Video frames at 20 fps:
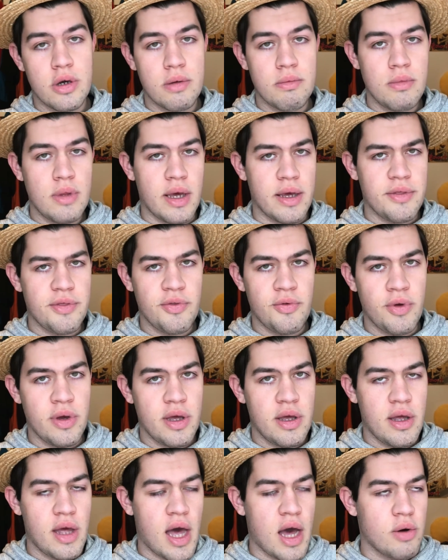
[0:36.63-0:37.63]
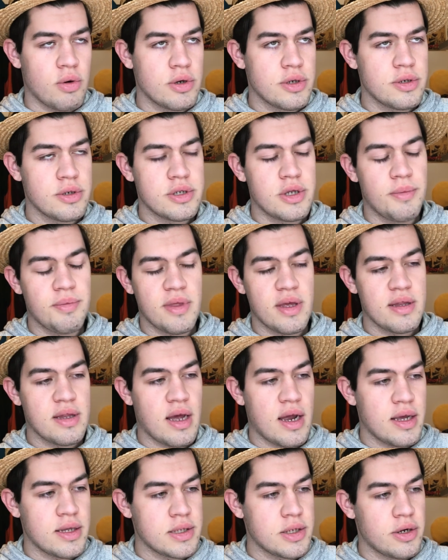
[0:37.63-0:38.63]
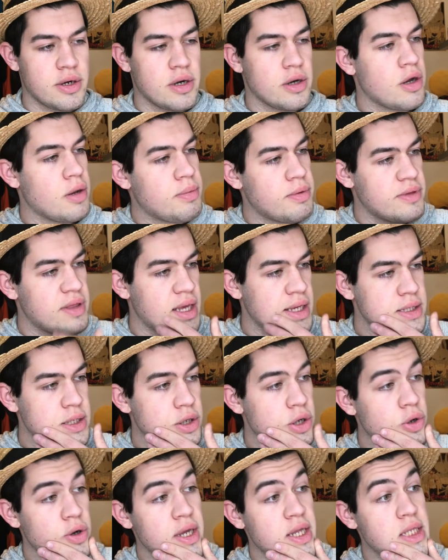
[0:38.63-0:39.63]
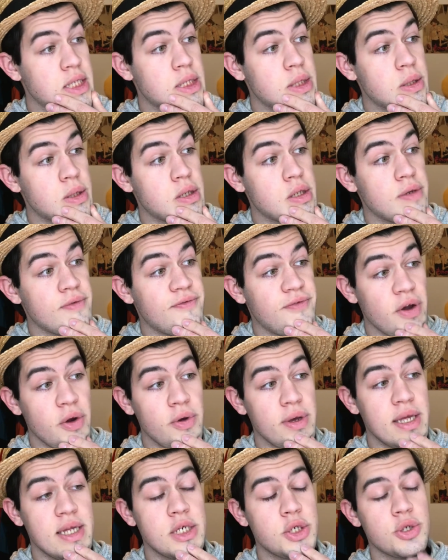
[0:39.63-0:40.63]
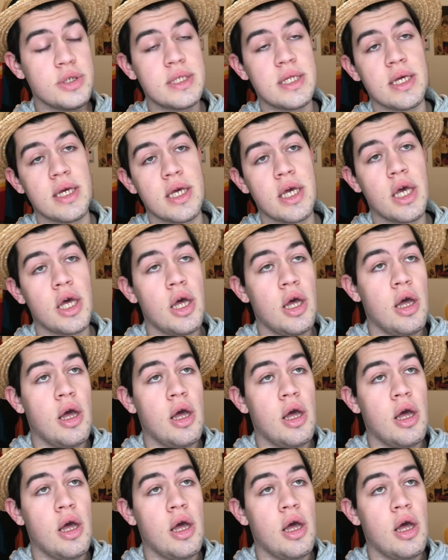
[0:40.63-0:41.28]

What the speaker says: like 3 hours or something, that I started a couple of days ago. It's very interesting.